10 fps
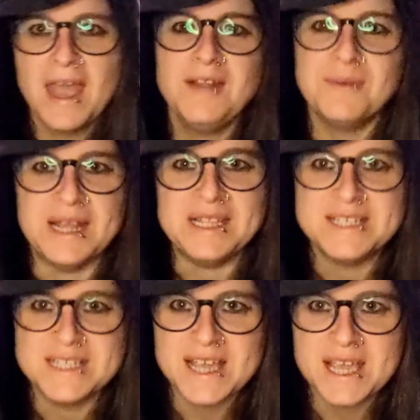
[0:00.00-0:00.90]
Anyway,
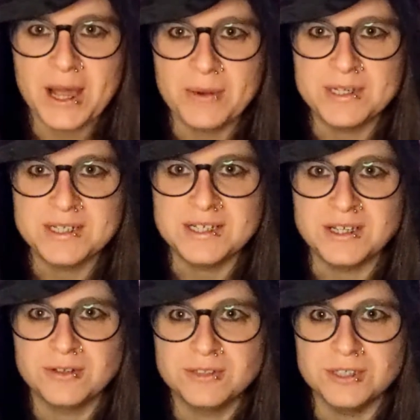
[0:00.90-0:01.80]
today I wanted
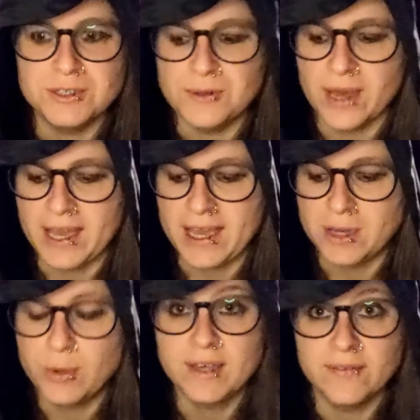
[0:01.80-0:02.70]
to do
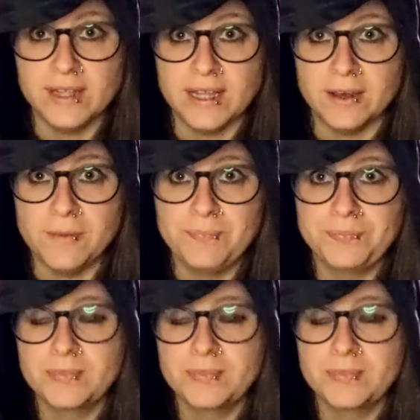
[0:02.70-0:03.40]
a quick video